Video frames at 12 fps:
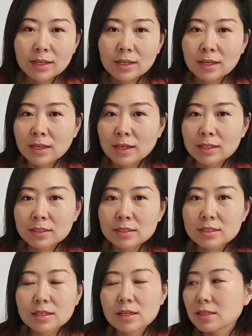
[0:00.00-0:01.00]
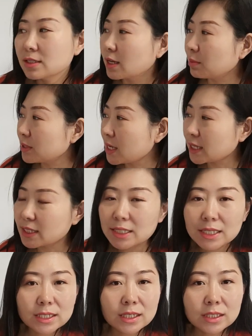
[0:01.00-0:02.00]
and some
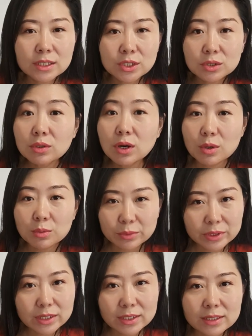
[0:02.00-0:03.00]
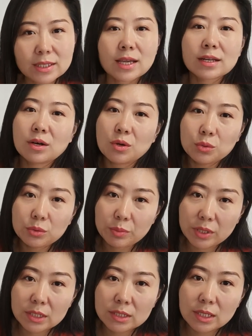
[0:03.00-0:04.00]
technique new homeworks and old
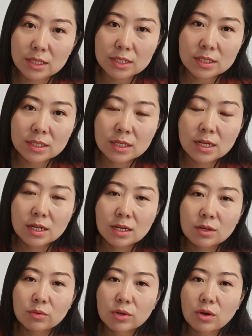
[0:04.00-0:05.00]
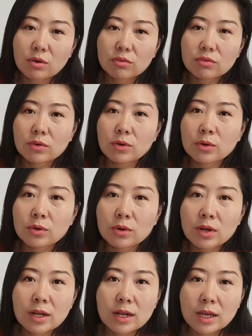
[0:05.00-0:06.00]
pieces we go through
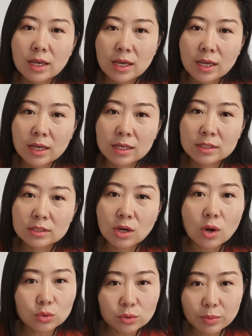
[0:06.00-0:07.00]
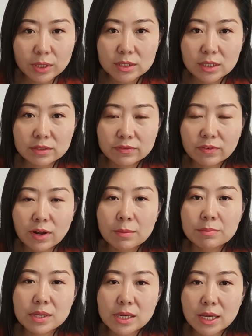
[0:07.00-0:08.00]
in old pieces from
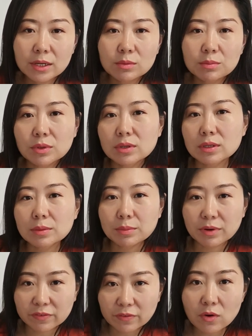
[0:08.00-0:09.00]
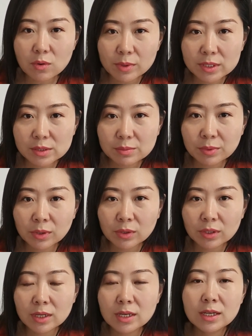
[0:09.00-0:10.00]
piano book, performance
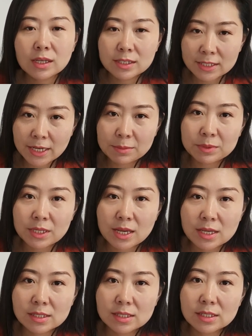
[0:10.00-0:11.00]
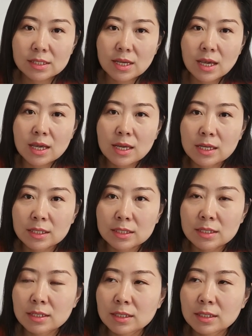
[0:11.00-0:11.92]
book, tap dance, and